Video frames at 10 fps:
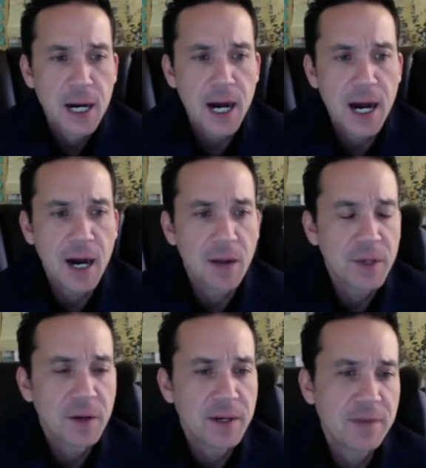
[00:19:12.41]

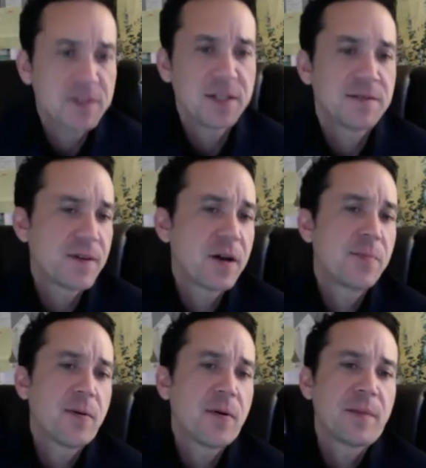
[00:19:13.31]
And obviously it's very
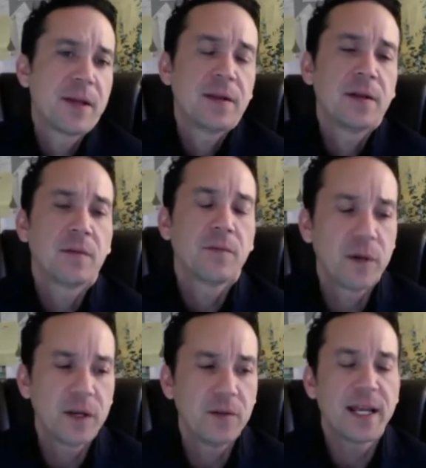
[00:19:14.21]
important. I mean, when
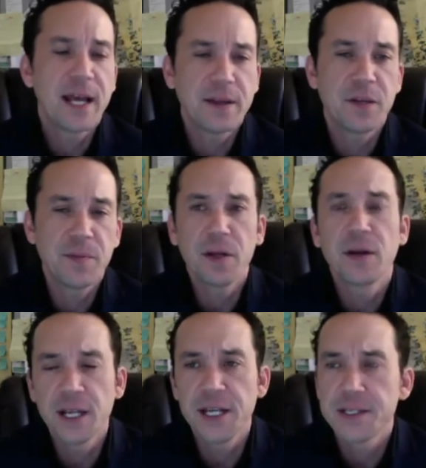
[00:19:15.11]
you look at
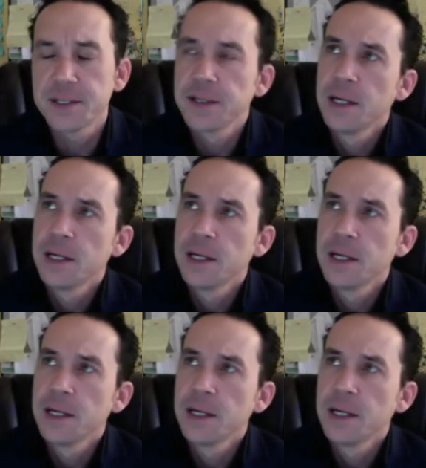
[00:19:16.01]
communities,